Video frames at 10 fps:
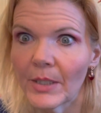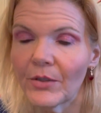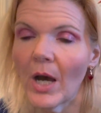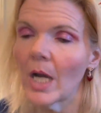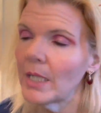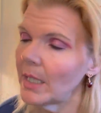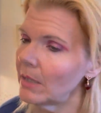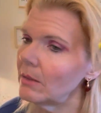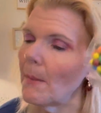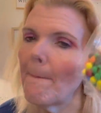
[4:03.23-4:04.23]
tongue and they
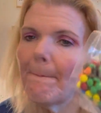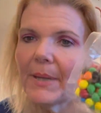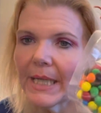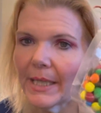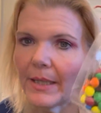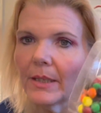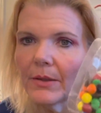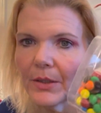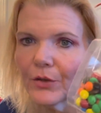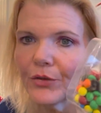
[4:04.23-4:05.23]
are a big hit.
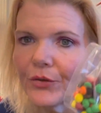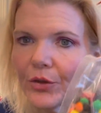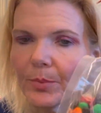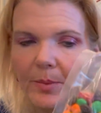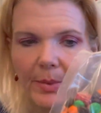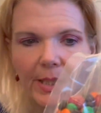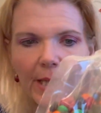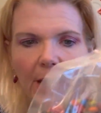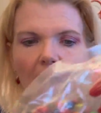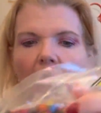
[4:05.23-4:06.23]
They're a super big
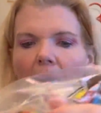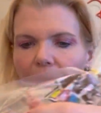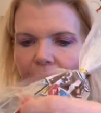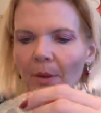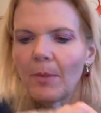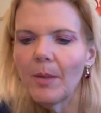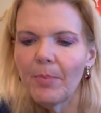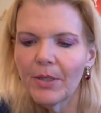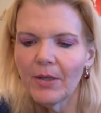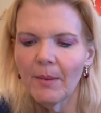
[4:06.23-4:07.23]
hit. Some of the
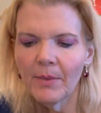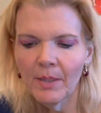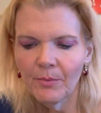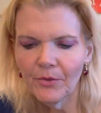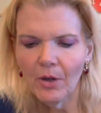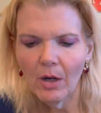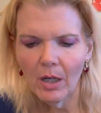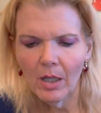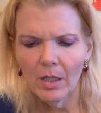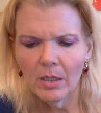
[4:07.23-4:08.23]
bigger M&Ms
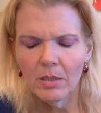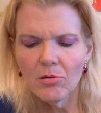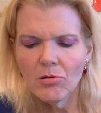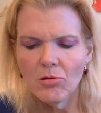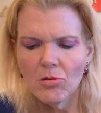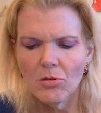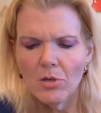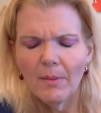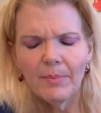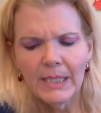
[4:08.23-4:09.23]
are
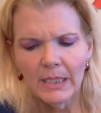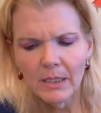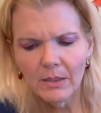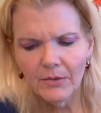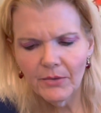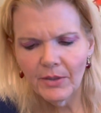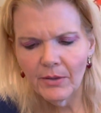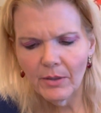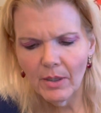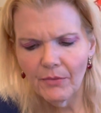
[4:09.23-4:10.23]
peanuts
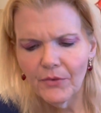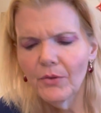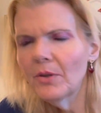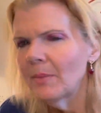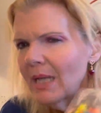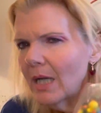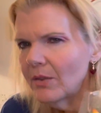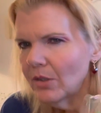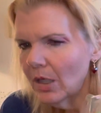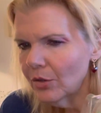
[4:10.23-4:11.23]
and a few of them I got
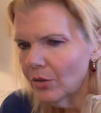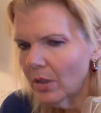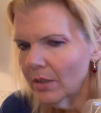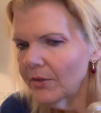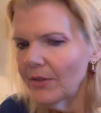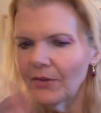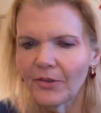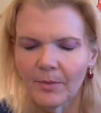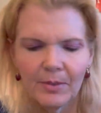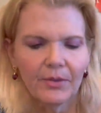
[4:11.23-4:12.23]
dark chocolates. I just
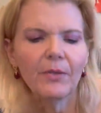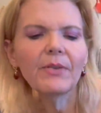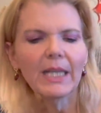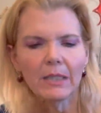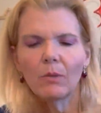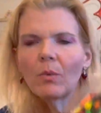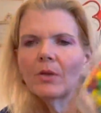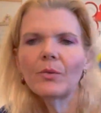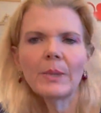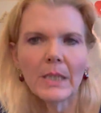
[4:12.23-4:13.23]
to myself, get the
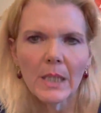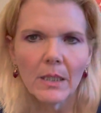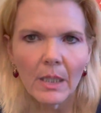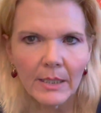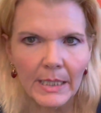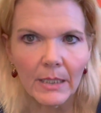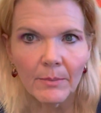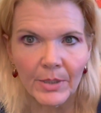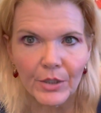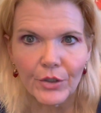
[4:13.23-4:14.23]
ones we need. I need the
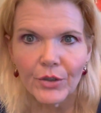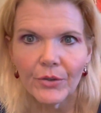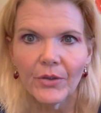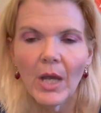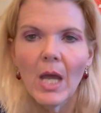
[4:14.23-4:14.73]
miniatures